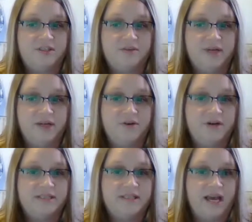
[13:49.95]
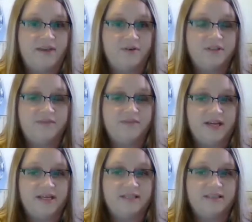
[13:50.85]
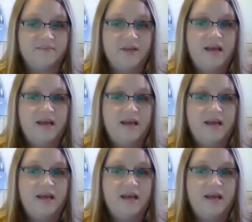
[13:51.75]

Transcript: to increased adverse events,